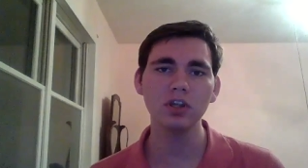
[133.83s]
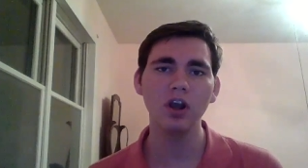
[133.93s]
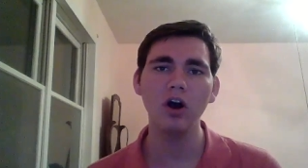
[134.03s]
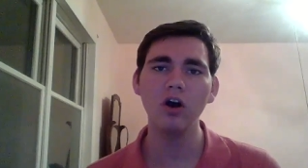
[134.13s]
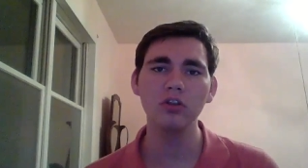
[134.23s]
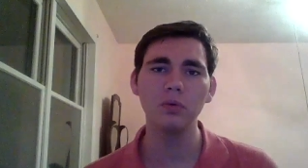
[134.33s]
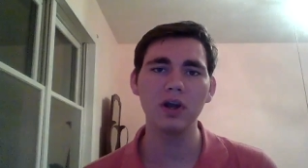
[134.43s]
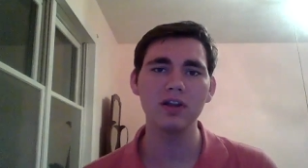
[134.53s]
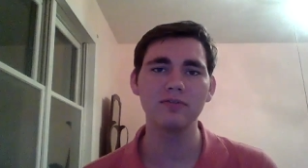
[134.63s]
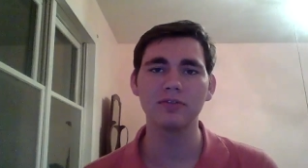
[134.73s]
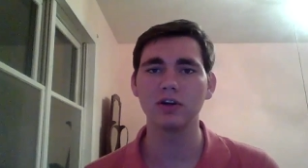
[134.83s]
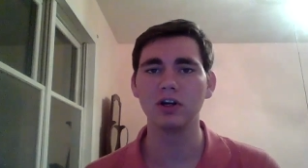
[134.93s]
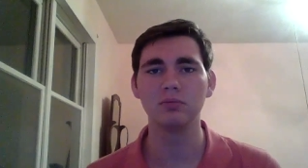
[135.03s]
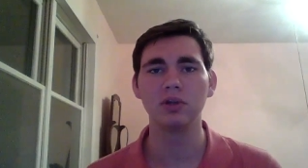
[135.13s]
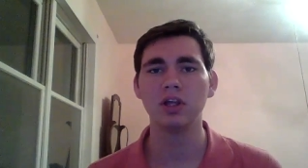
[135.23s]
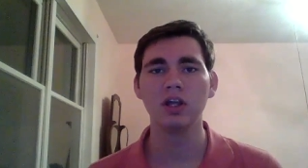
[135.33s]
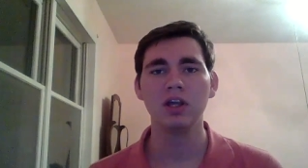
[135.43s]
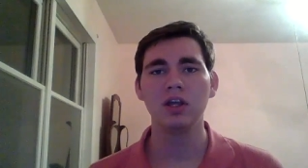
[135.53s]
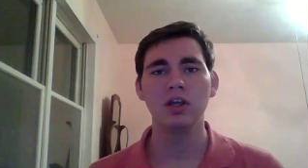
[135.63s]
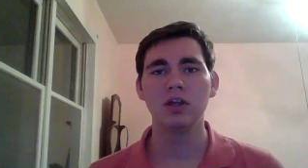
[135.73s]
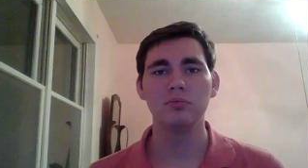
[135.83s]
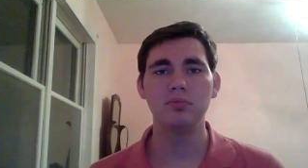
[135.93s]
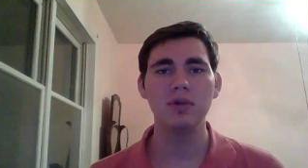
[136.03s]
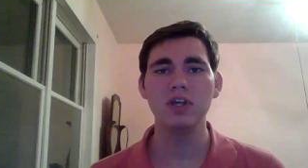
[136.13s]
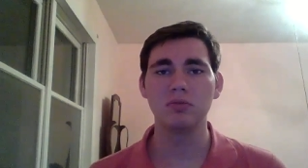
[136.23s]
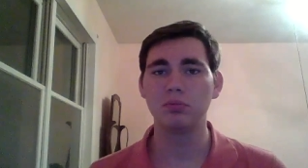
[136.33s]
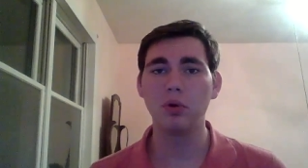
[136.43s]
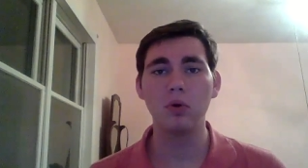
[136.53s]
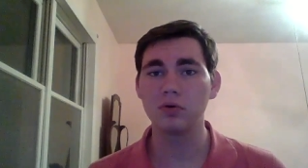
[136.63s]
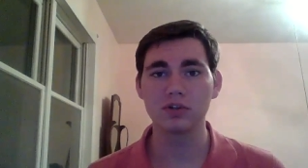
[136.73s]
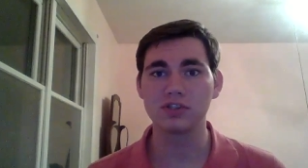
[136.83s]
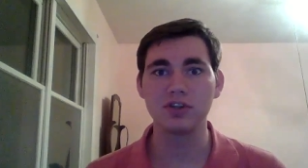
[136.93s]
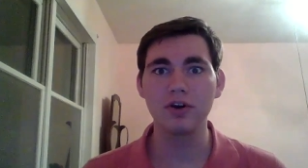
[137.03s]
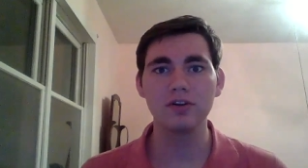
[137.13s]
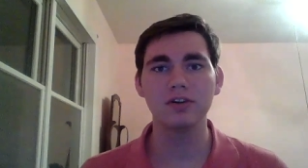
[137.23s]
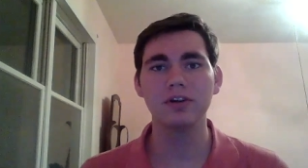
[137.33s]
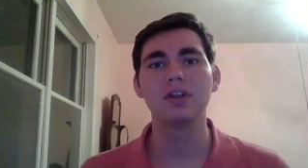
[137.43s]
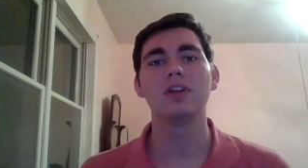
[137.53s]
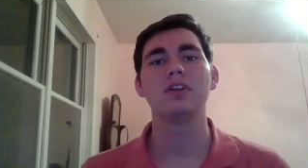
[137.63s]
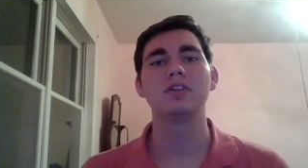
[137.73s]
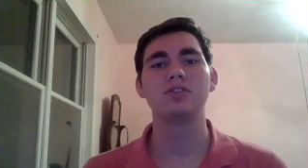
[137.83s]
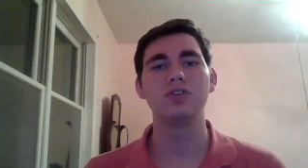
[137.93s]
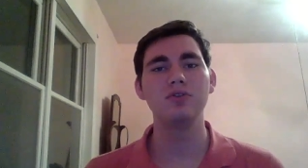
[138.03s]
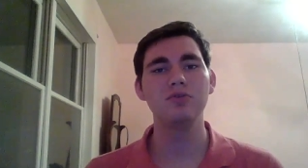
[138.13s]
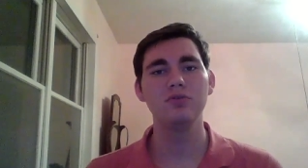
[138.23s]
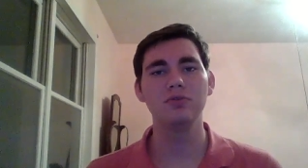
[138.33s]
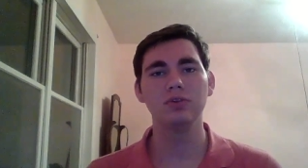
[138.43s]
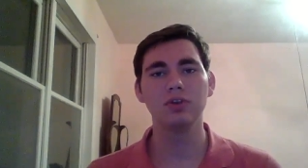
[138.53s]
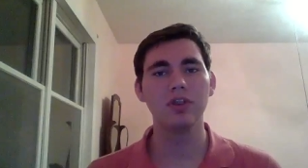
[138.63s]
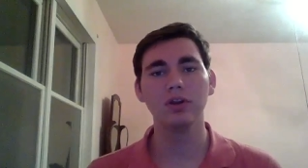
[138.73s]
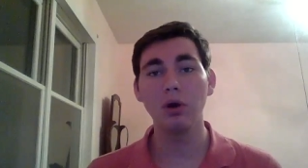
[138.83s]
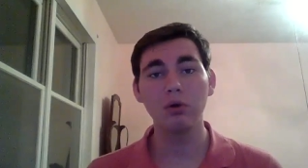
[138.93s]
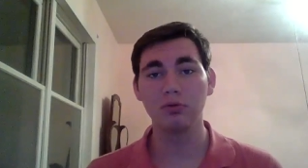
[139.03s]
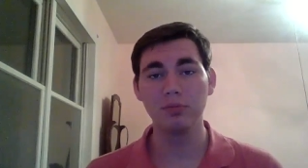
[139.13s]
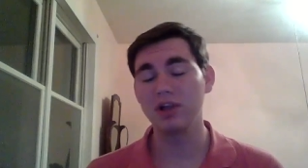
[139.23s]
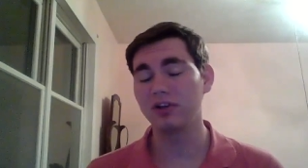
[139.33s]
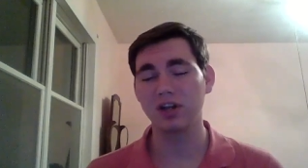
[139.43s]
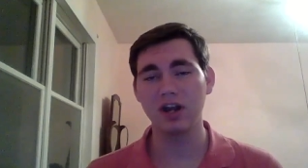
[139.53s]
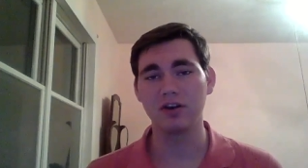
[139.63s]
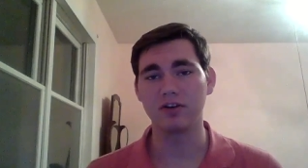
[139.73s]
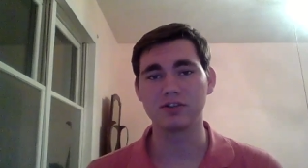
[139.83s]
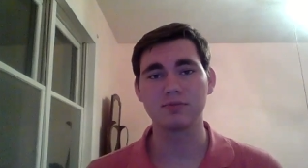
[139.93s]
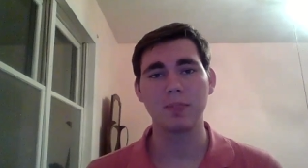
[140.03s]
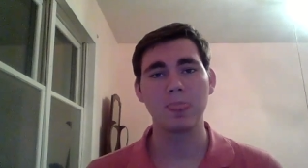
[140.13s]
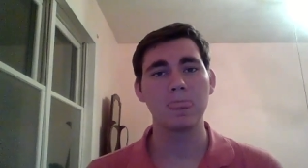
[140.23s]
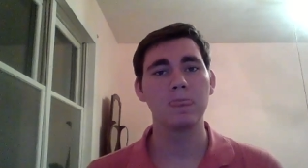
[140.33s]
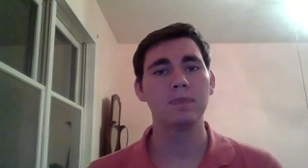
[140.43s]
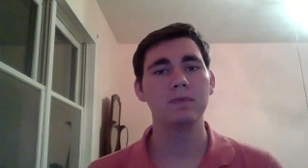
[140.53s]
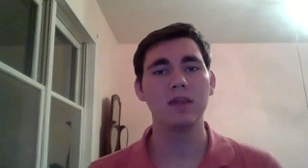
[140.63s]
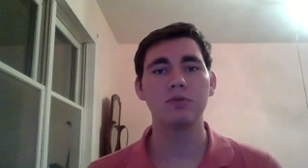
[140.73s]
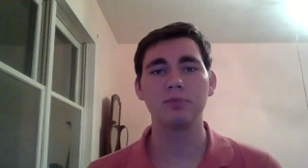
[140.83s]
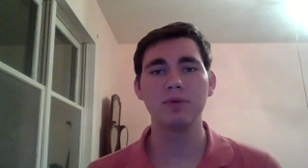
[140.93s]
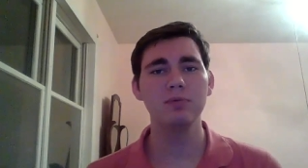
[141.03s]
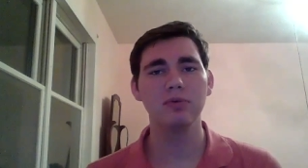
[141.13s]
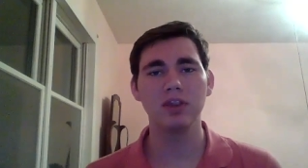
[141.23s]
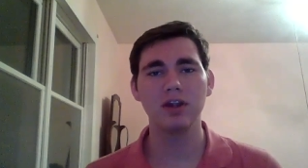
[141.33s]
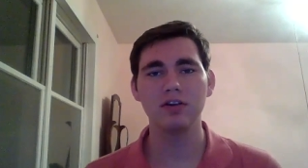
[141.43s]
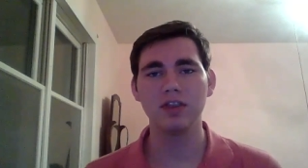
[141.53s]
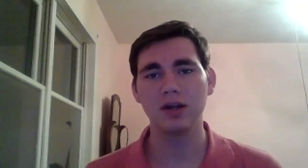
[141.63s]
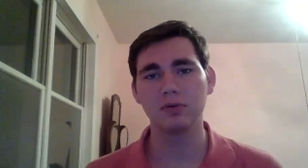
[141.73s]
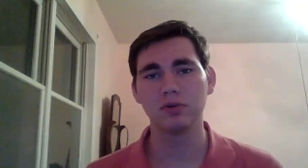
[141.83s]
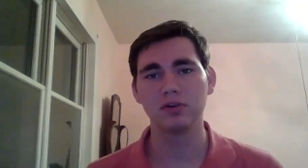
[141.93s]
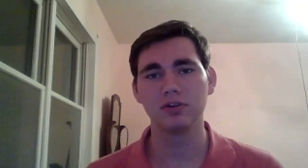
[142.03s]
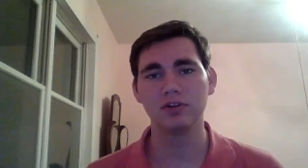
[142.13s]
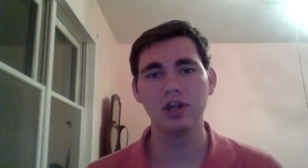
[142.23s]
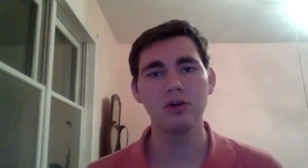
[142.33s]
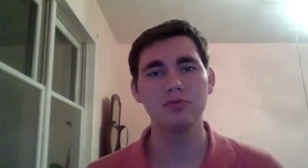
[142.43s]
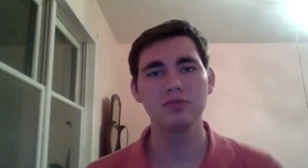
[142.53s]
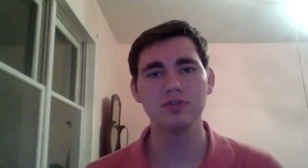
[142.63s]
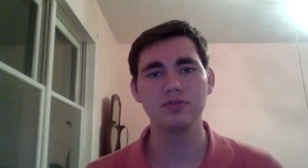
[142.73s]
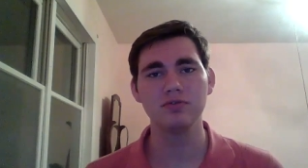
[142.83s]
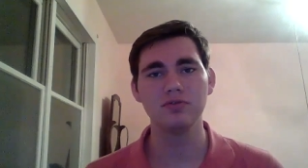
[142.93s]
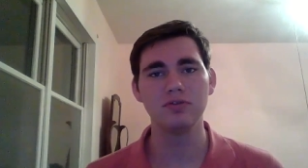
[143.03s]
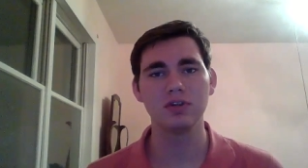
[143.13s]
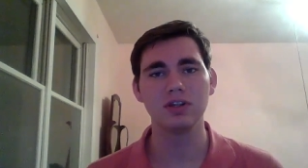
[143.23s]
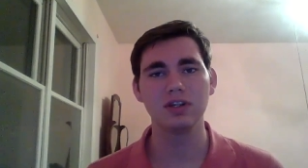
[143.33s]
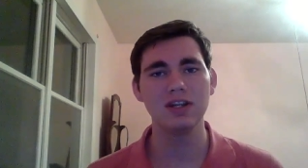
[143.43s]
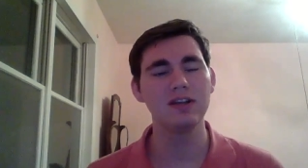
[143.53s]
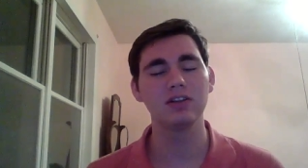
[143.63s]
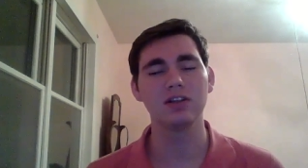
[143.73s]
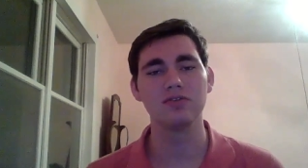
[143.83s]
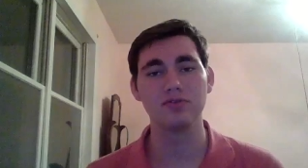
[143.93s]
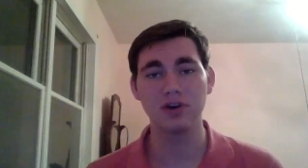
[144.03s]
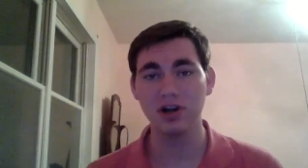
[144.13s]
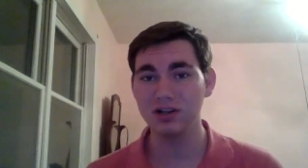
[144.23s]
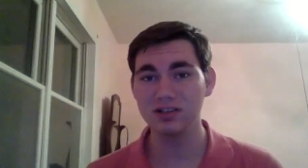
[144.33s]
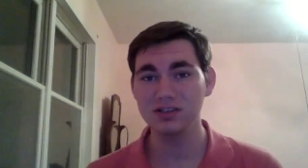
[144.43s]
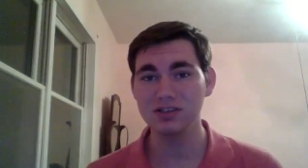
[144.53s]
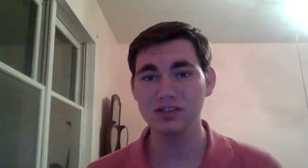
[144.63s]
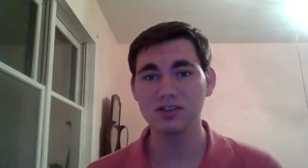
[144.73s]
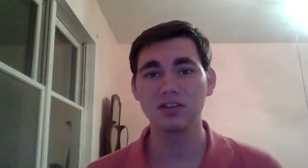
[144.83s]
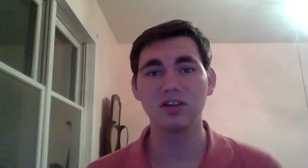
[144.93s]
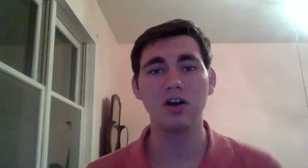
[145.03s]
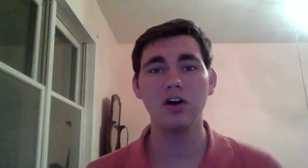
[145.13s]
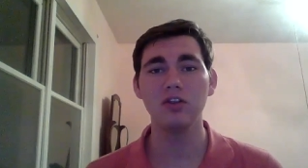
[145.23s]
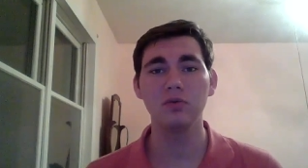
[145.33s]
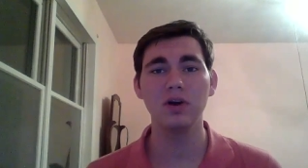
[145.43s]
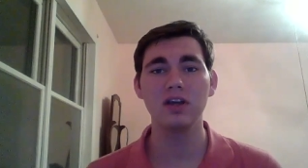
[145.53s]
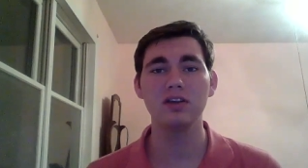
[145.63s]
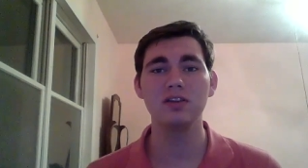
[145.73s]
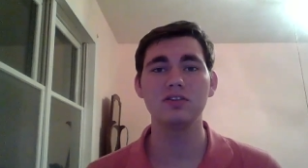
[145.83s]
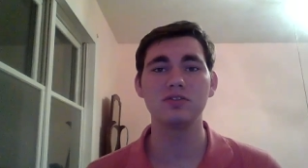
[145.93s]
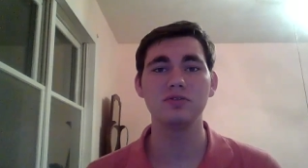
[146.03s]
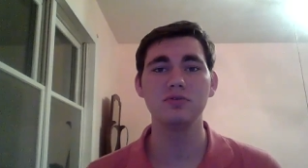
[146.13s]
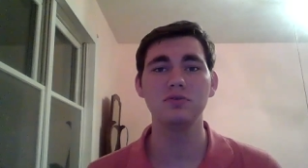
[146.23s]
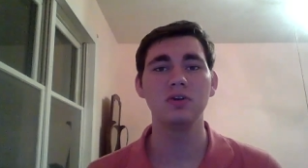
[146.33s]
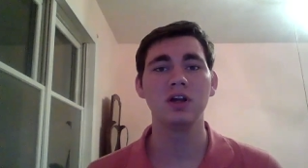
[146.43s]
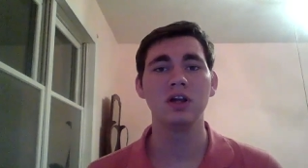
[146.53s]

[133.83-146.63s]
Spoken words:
all the way from being poor as dirt to the local millionaires. There were people there that were known to deal in drugs, all the way to